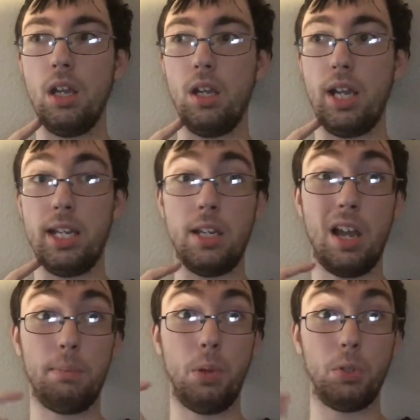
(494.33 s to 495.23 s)
I did
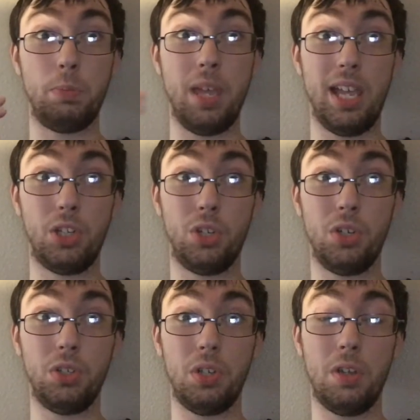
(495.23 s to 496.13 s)
not post
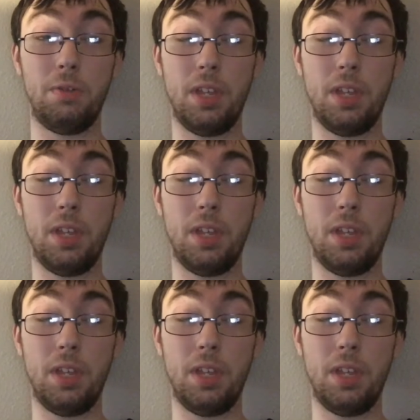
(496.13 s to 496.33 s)
pictures of